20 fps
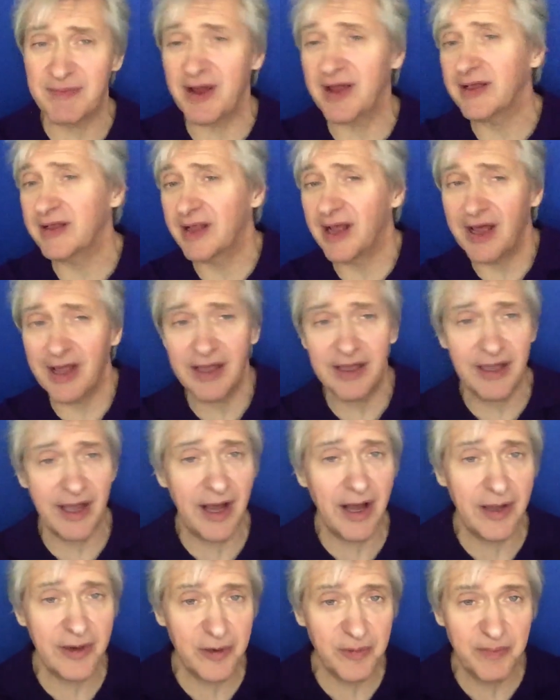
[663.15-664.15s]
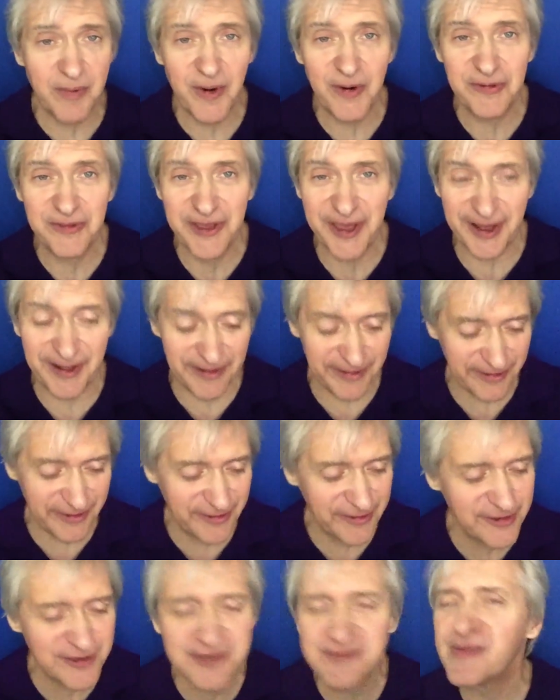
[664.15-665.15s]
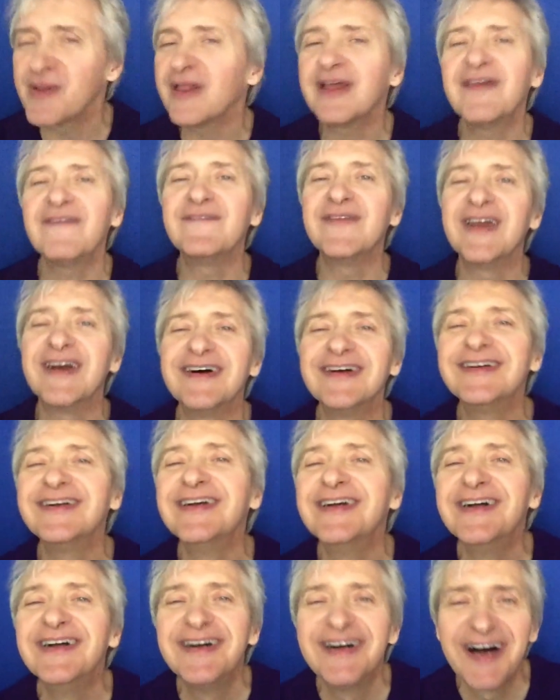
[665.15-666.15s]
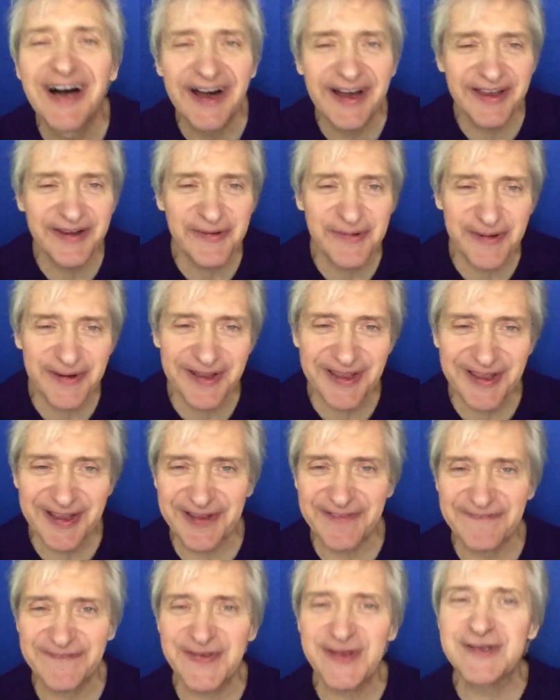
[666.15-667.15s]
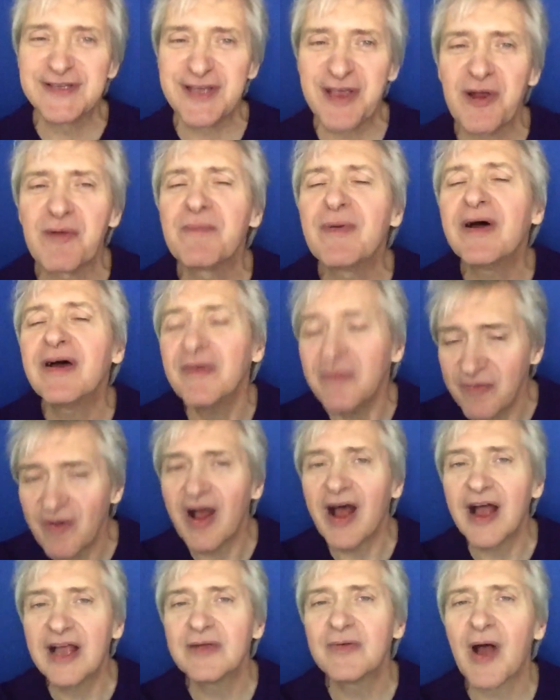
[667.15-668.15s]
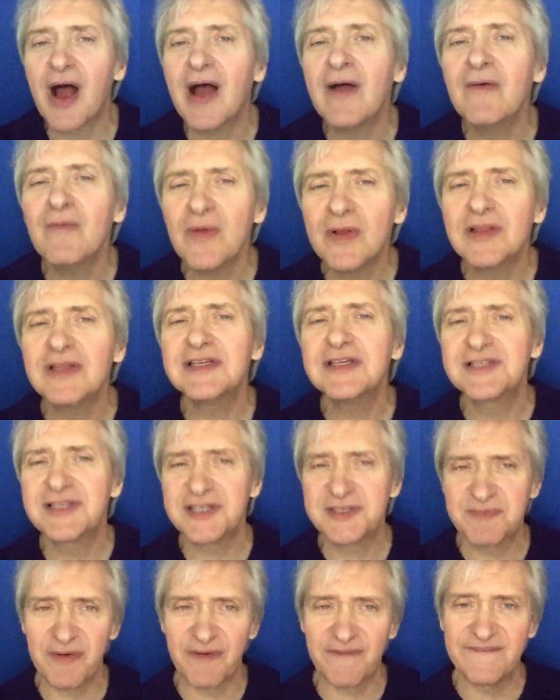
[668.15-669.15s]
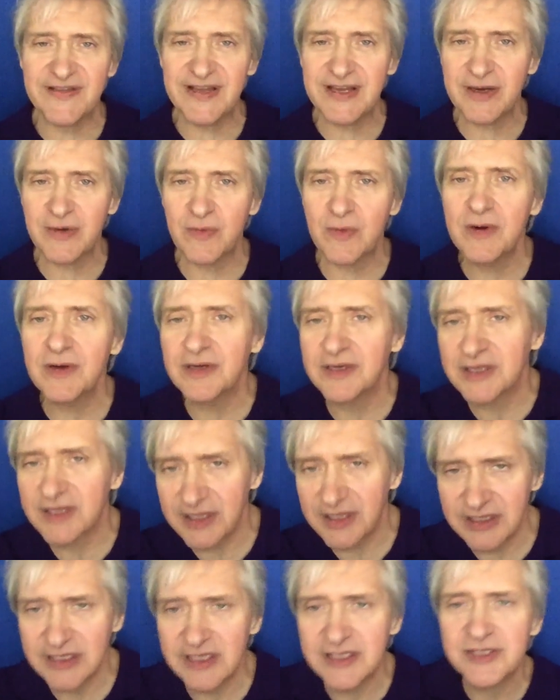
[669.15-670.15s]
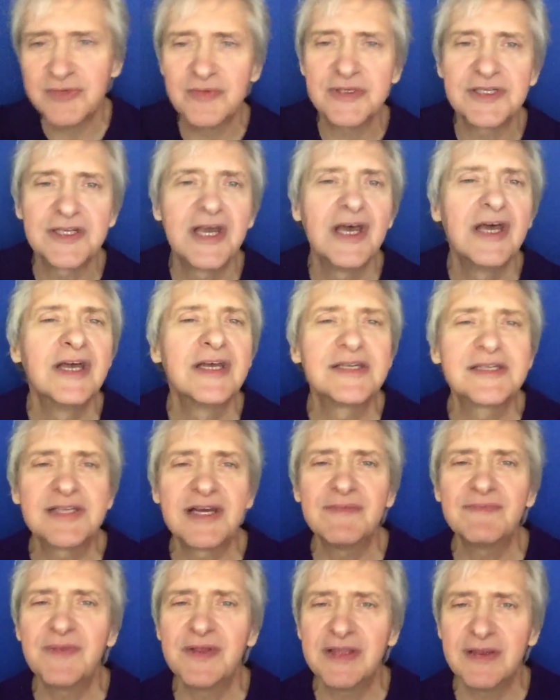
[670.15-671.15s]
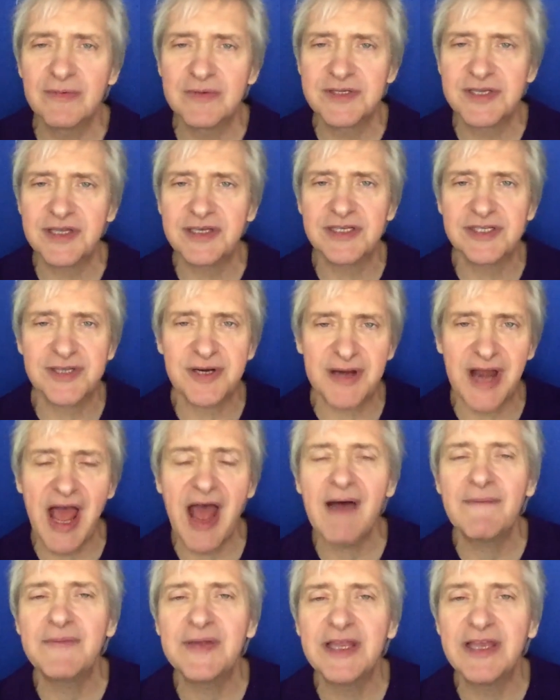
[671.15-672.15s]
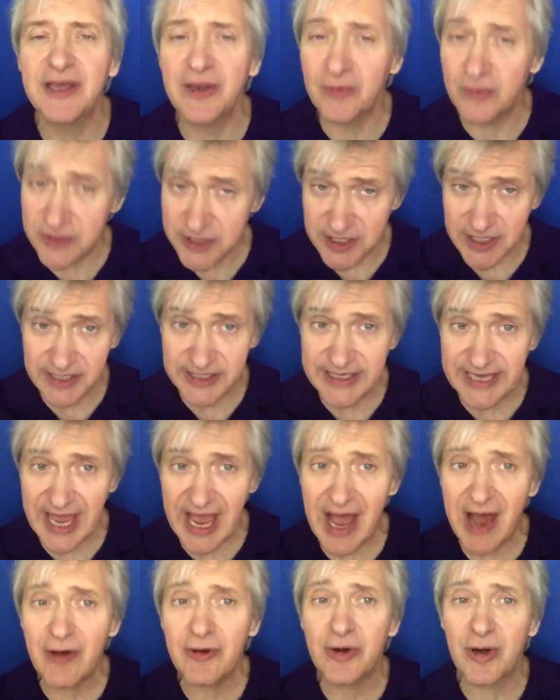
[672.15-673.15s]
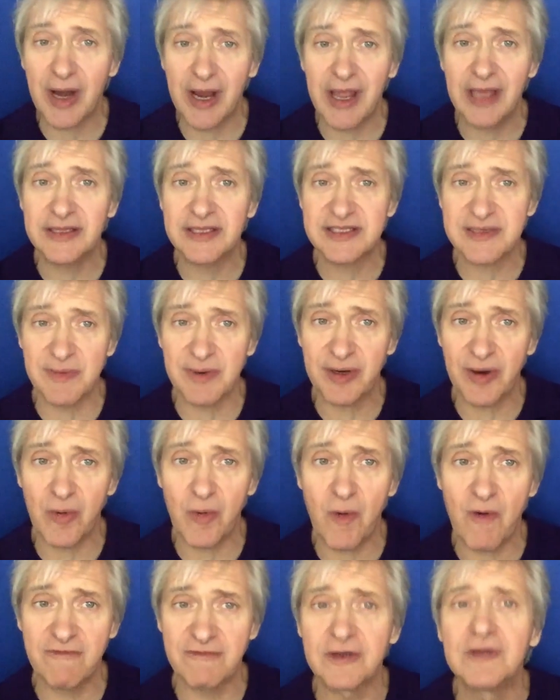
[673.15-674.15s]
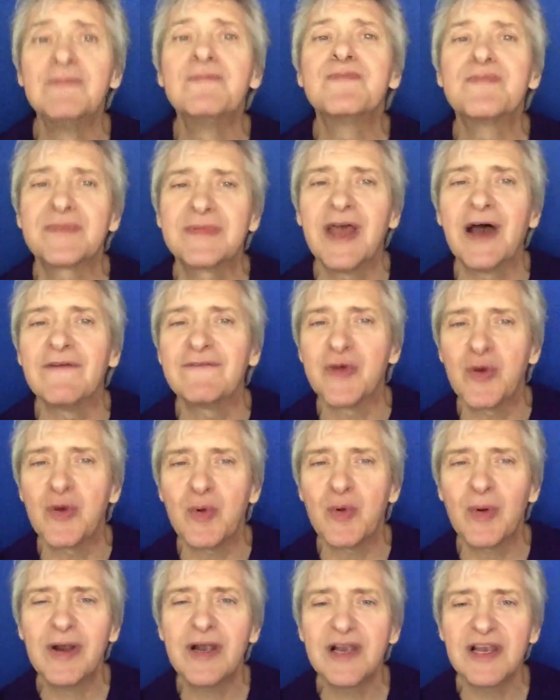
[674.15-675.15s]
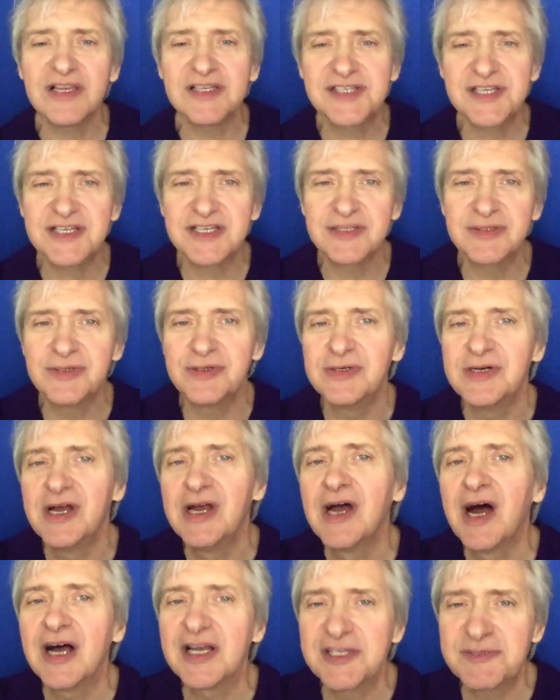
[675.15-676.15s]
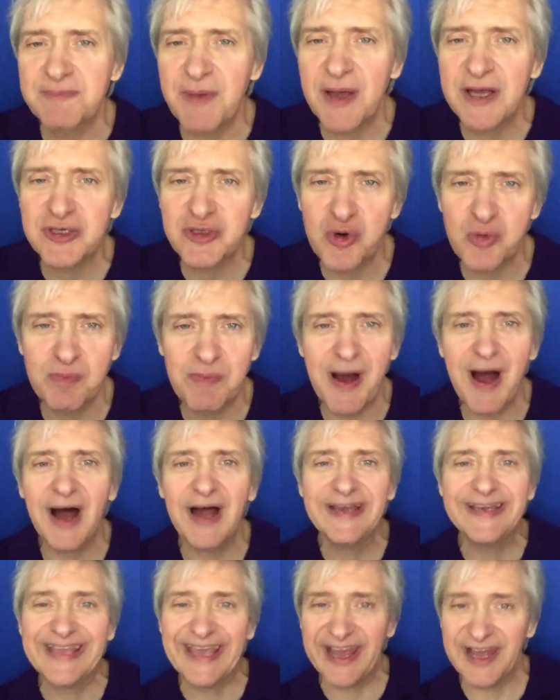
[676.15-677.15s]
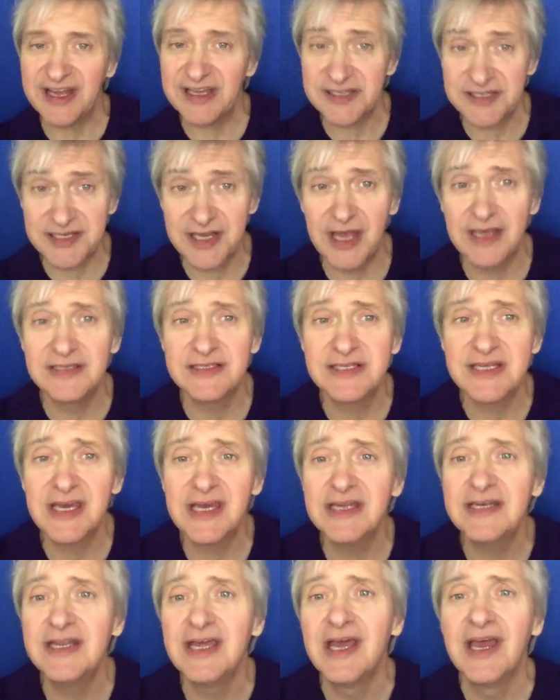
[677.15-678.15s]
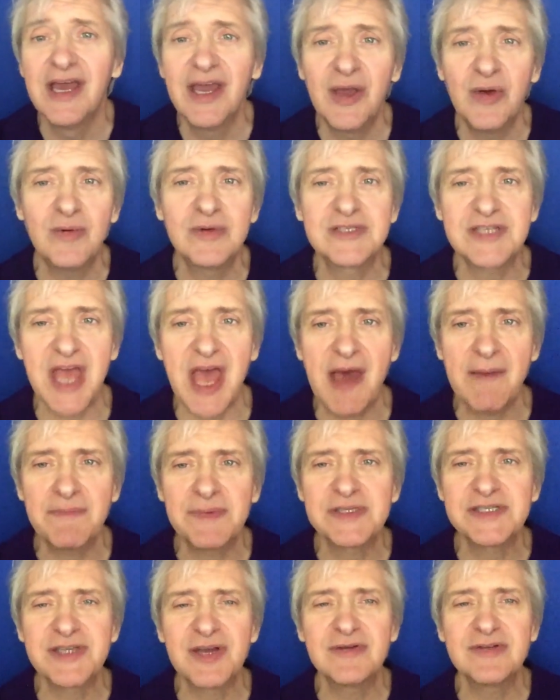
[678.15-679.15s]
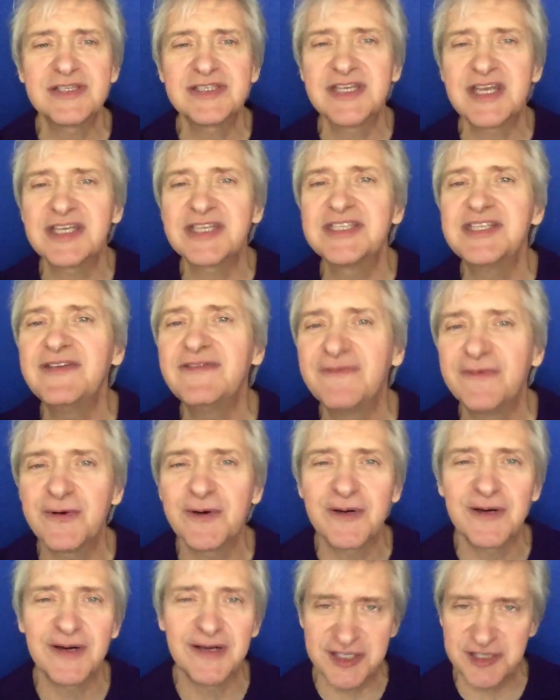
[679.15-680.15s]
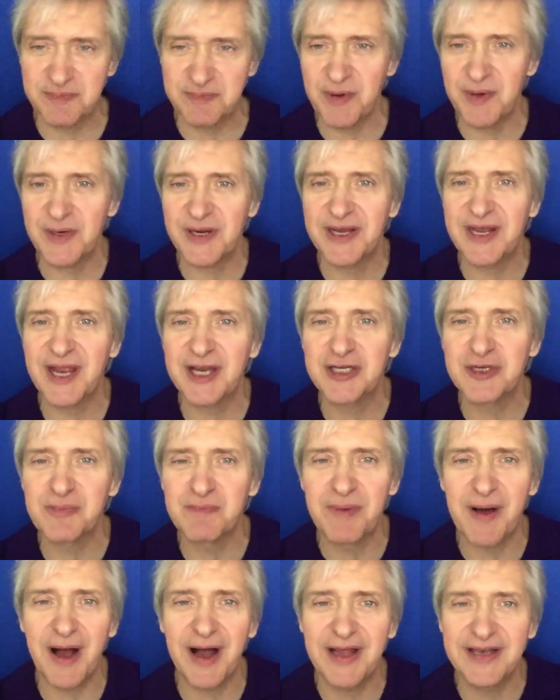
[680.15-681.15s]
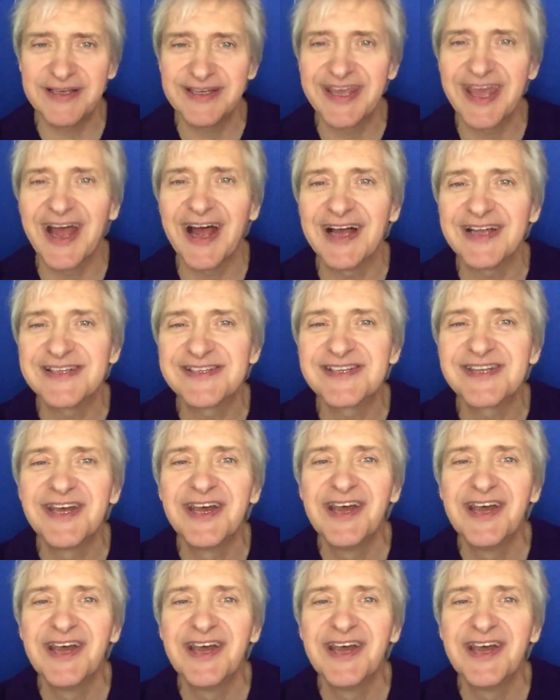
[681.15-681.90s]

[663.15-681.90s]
I, I honor both calendars, believe me. I, I don't want to get confusing here, but I, I released this prophetic word. This was something that was going to start happening, and it was an encounter I had that I'm going to go over. Now, if you want to listen to a special podcast I did, it was episode 64 on Spirit Connection Podcast.